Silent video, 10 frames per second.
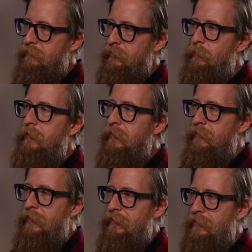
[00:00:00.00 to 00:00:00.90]
to doing the
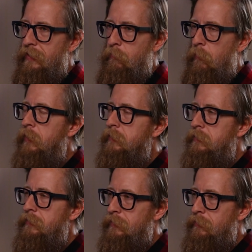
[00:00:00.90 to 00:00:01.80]
thing that I wanted
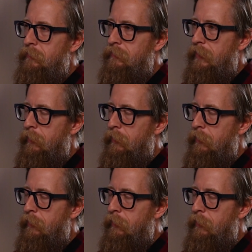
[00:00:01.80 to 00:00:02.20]
to do,